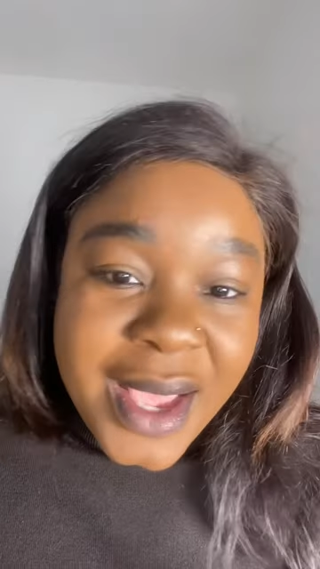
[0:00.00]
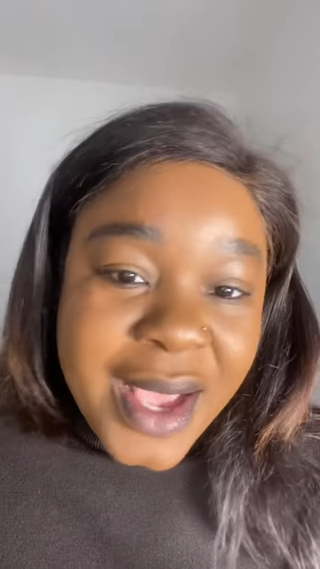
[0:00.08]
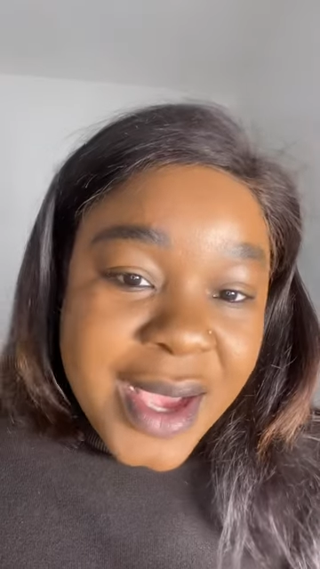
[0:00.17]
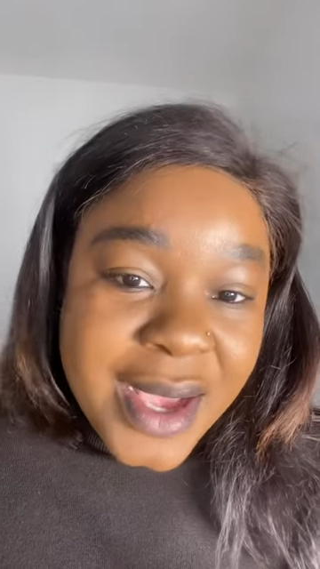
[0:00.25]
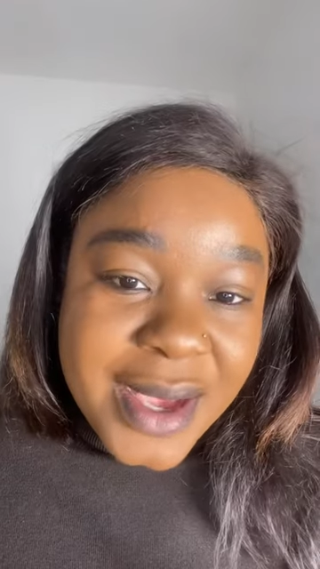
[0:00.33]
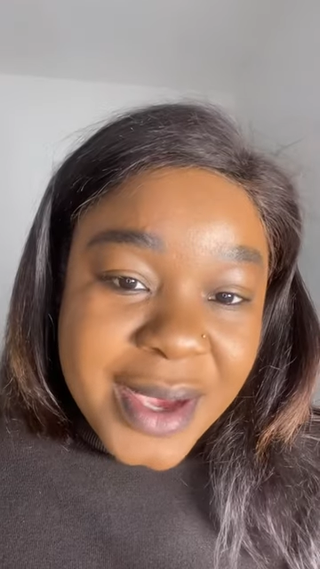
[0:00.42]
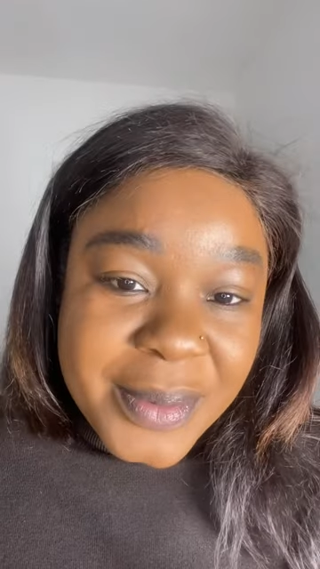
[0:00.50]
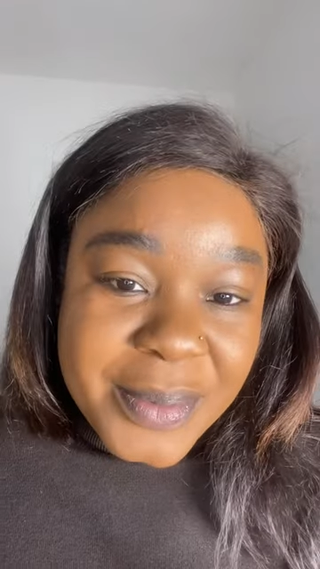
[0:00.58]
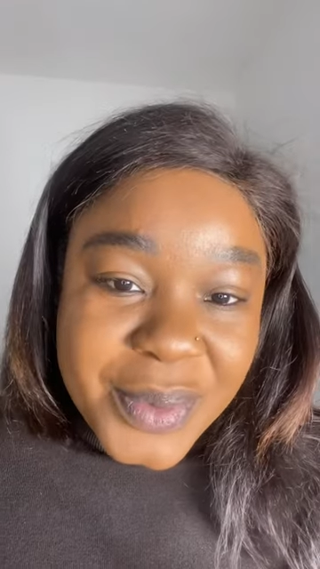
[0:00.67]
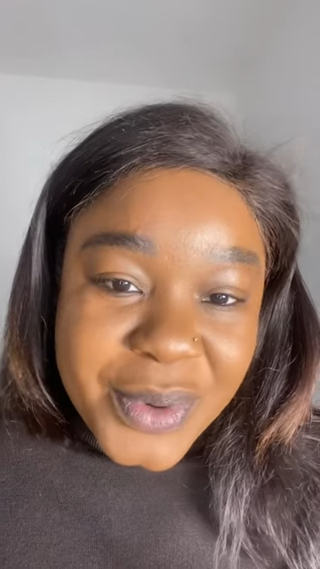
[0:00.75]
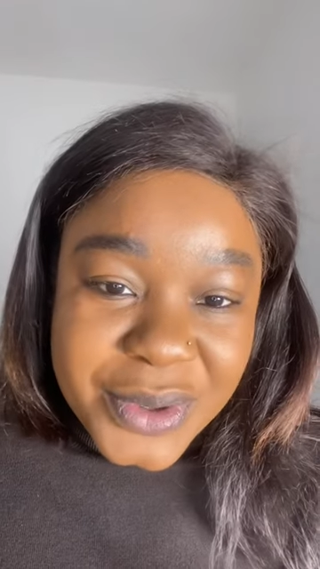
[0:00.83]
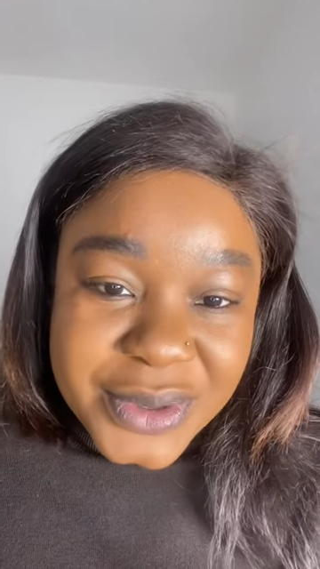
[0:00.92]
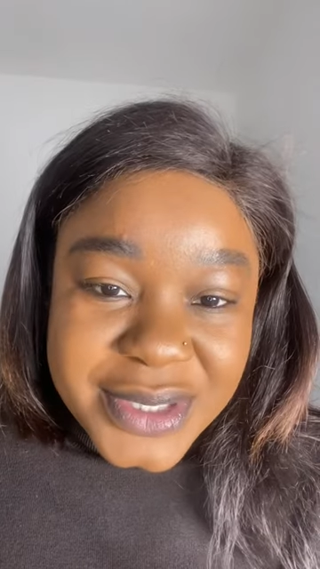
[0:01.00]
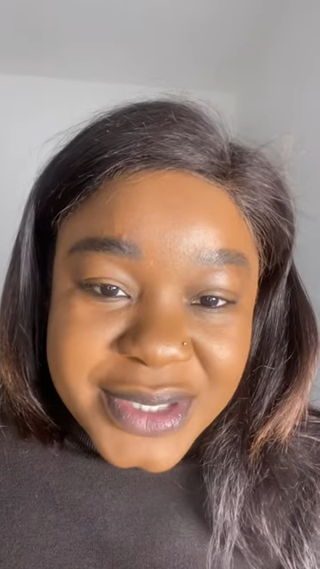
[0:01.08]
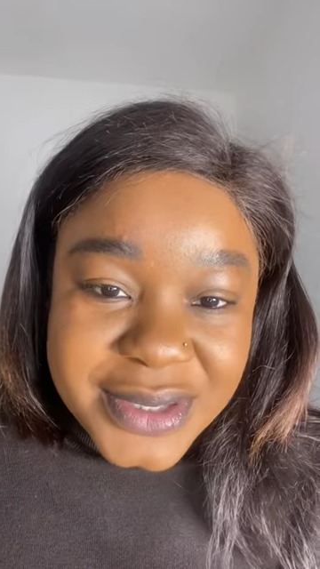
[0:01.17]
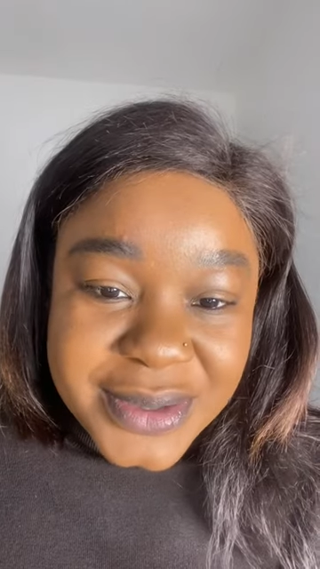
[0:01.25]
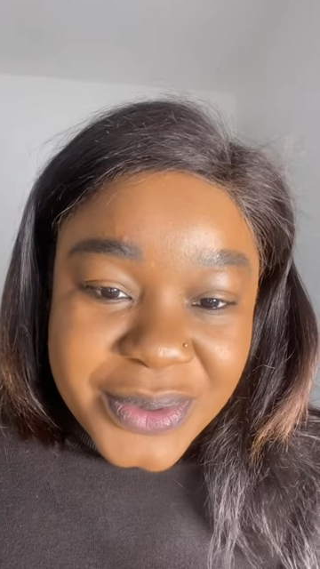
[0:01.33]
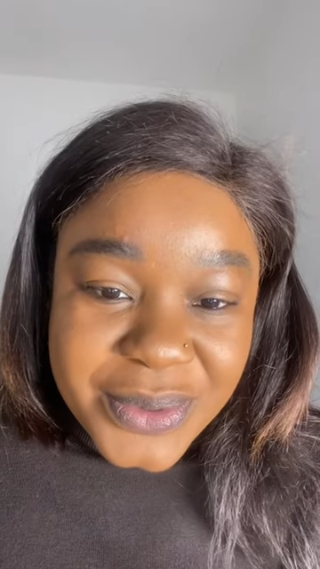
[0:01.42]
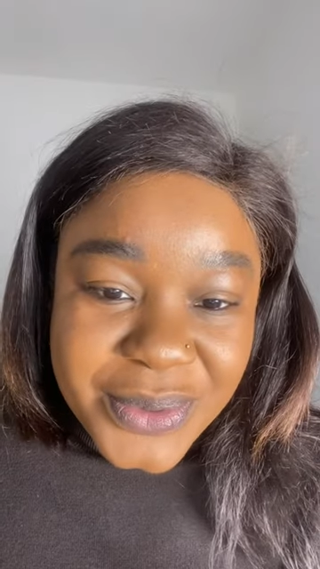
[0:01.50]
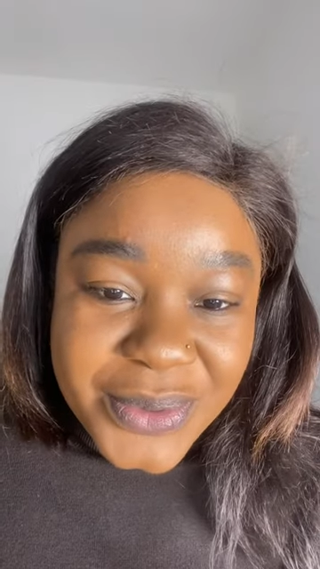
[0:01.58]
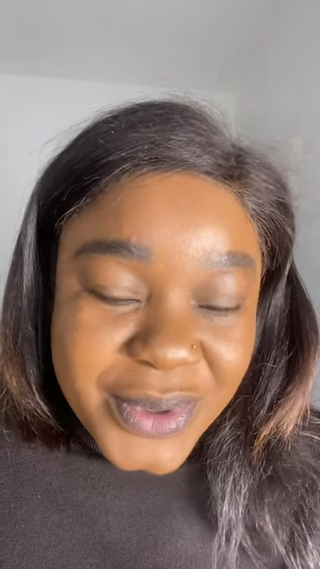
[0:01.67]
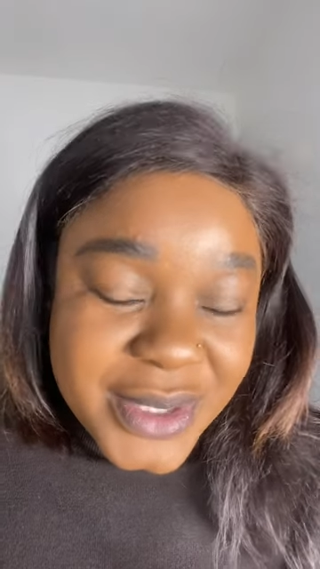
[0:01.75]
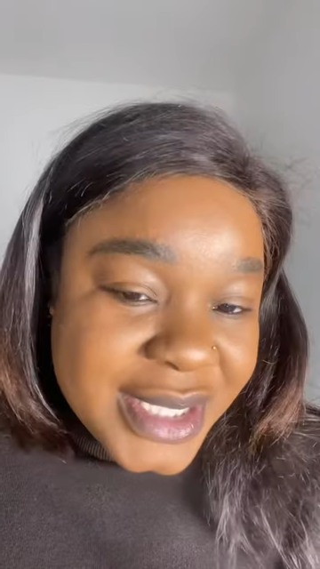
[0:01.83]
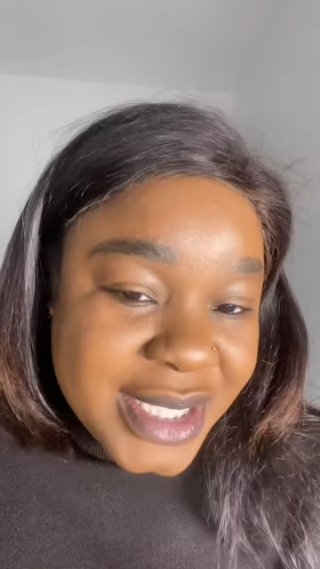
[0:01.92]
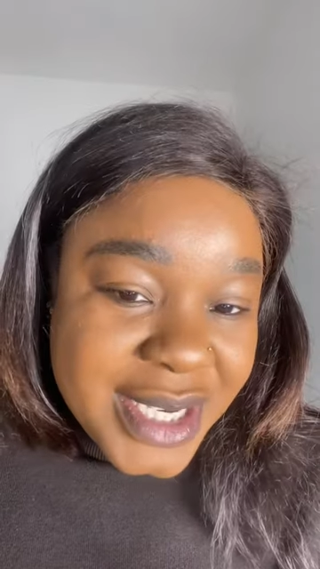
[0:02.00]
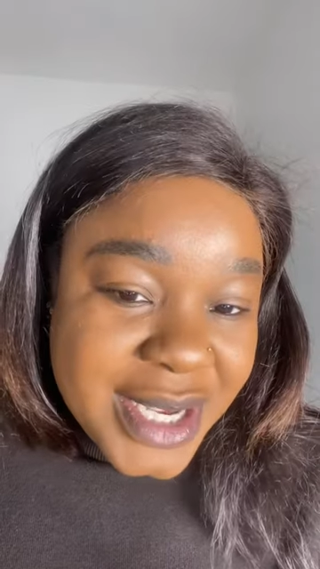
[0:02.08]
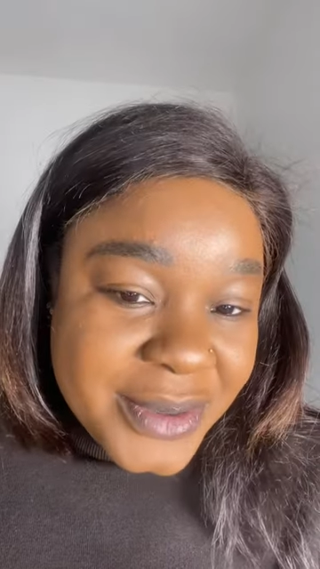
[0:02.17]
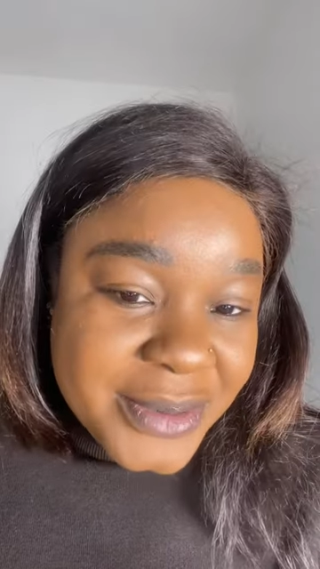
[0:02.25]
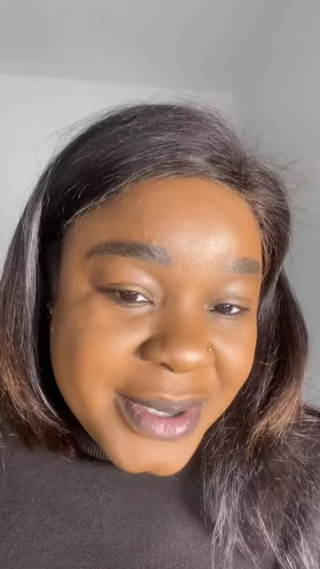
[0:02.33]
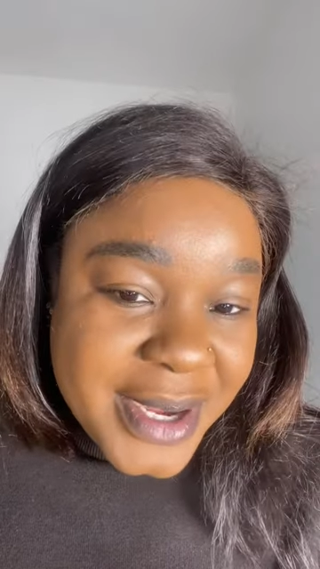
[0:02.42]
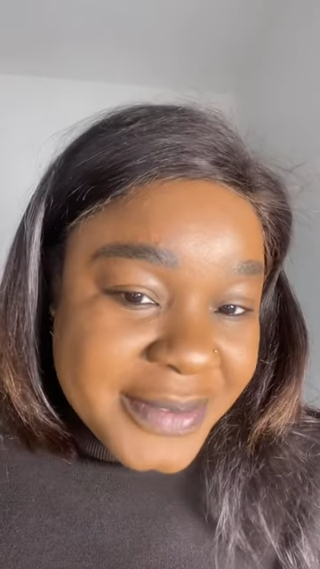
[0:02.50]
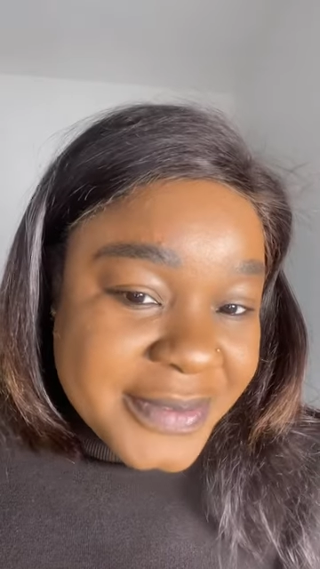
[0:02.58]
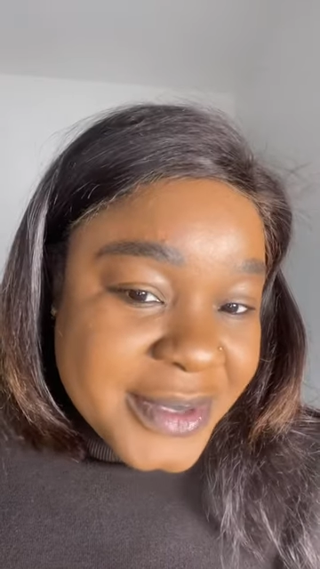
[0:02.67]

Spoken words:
but one thing I will have